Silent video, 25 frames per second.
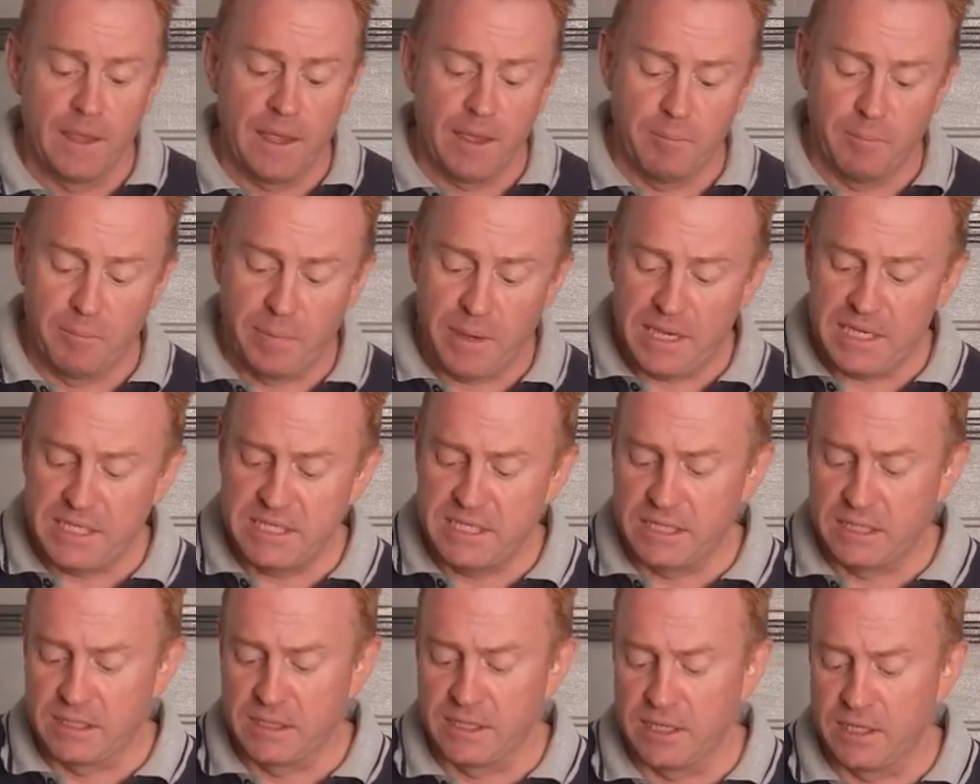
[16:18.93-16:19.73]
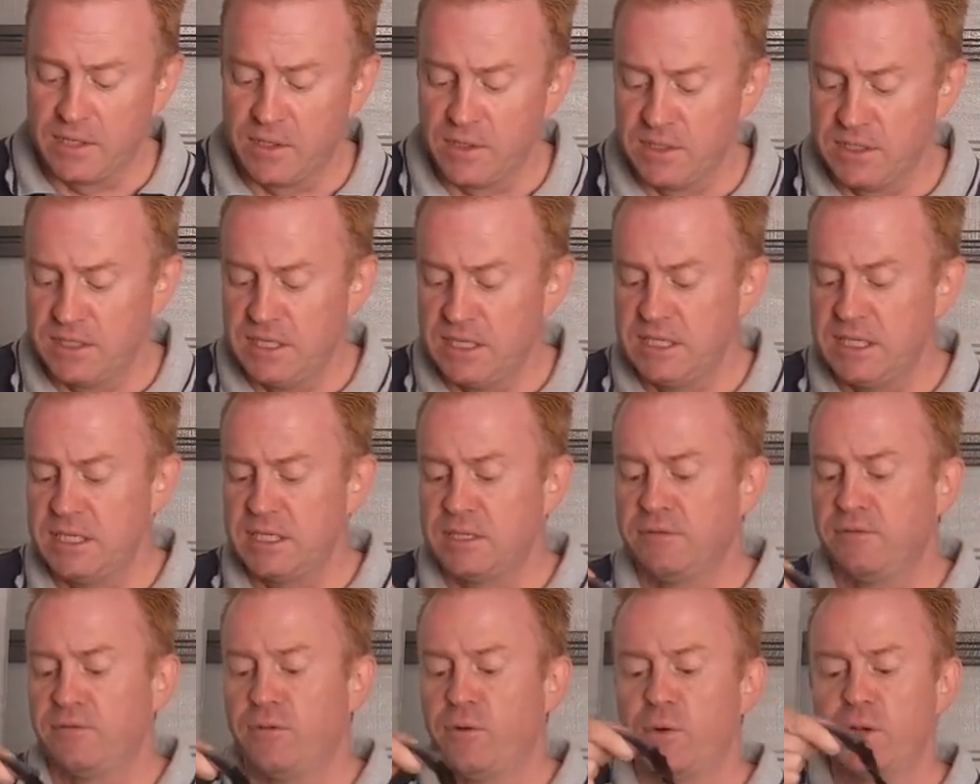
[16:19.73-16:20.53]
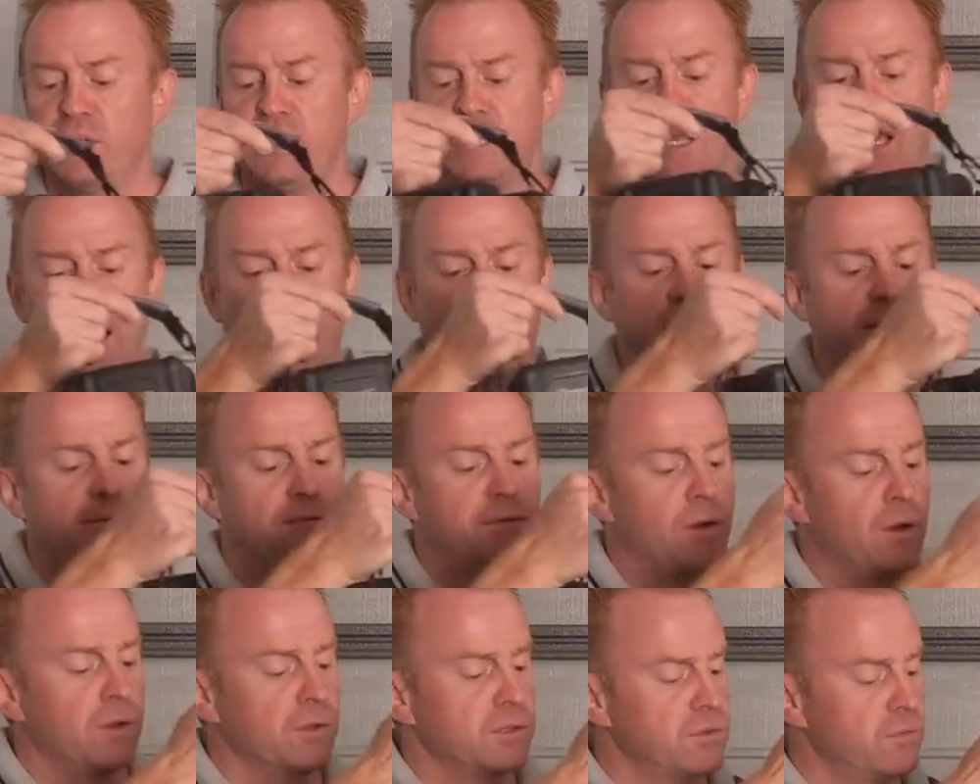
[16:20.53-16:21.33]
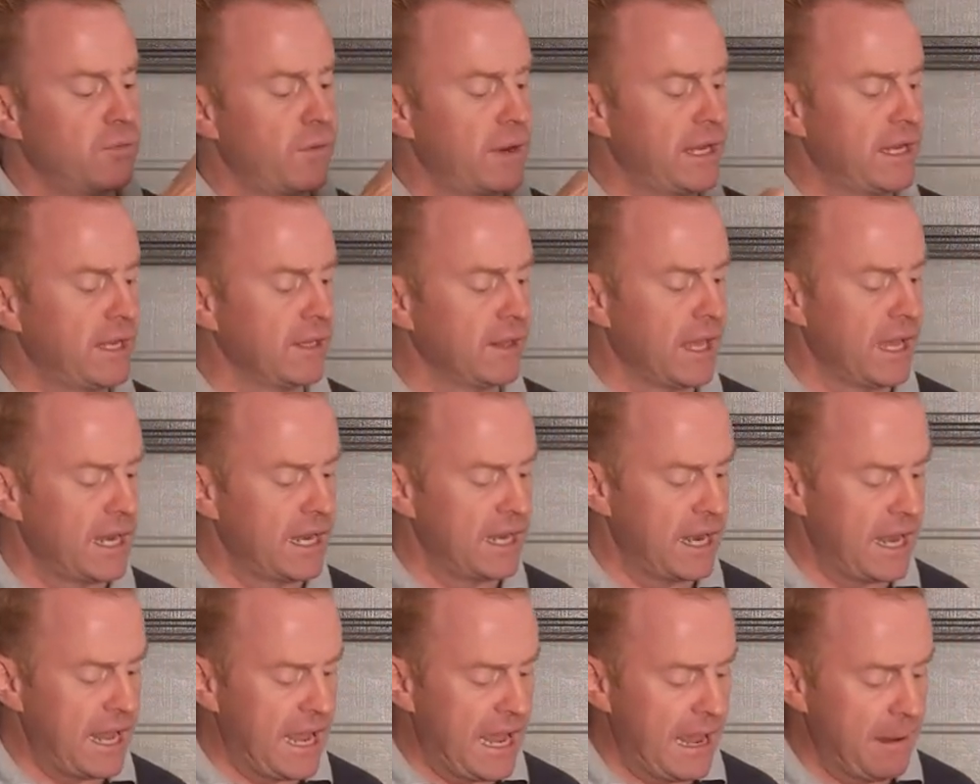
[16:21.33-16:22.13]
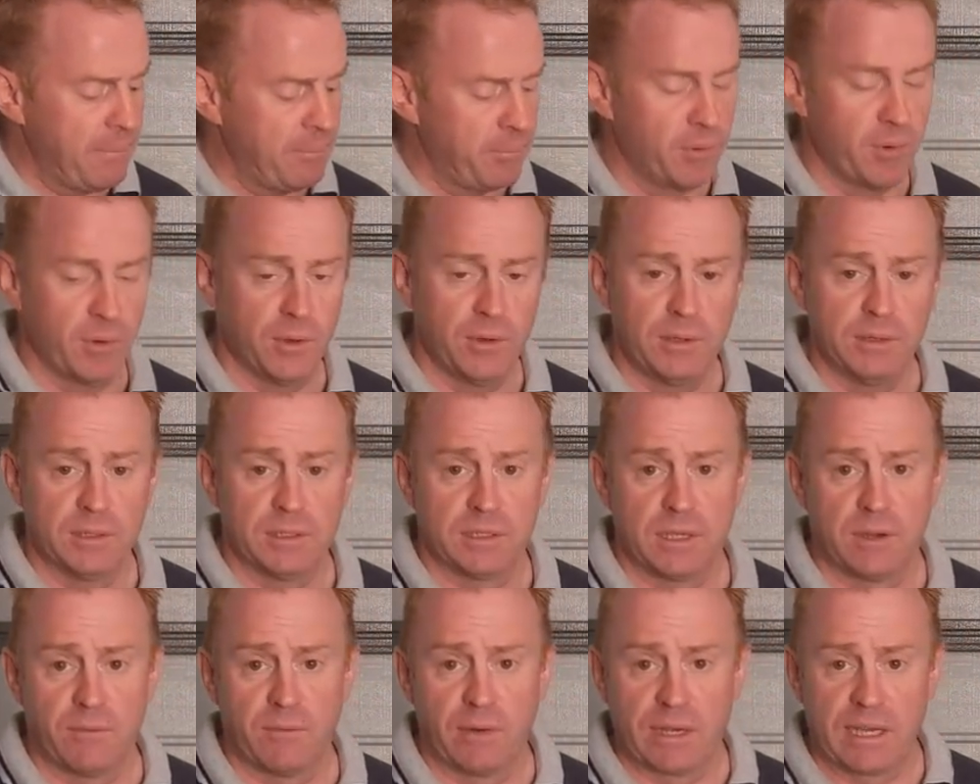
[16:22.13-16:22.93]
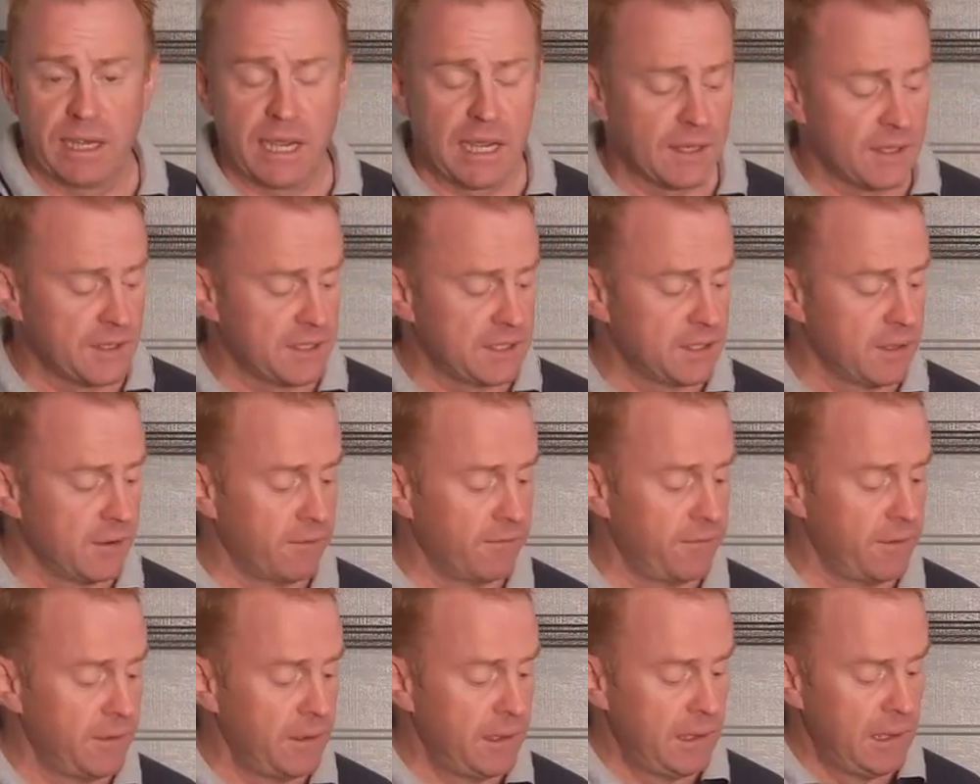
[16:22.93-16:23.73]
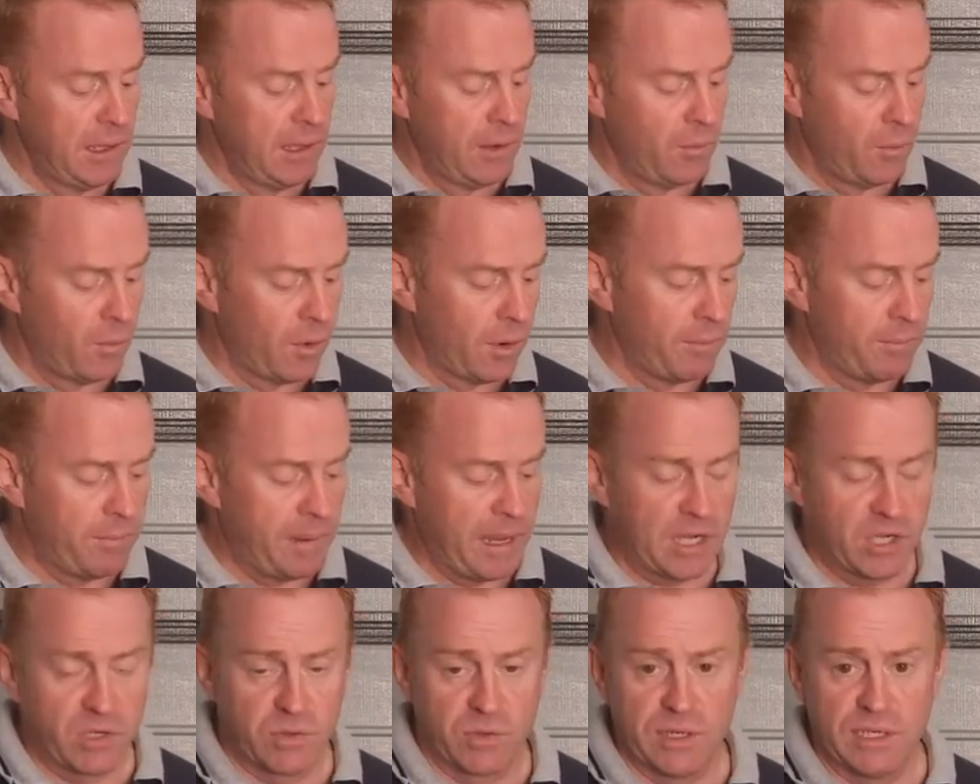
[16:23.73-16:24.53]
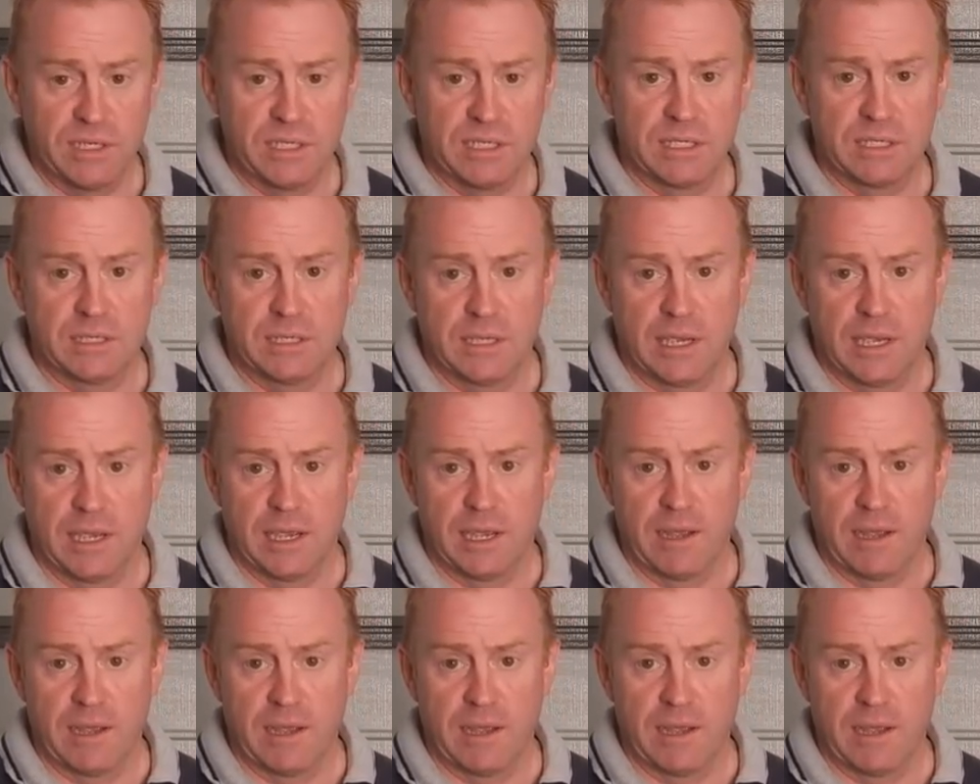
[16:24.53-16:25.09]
and basically, because this is 48 volts regulated output, so regardless of what batteries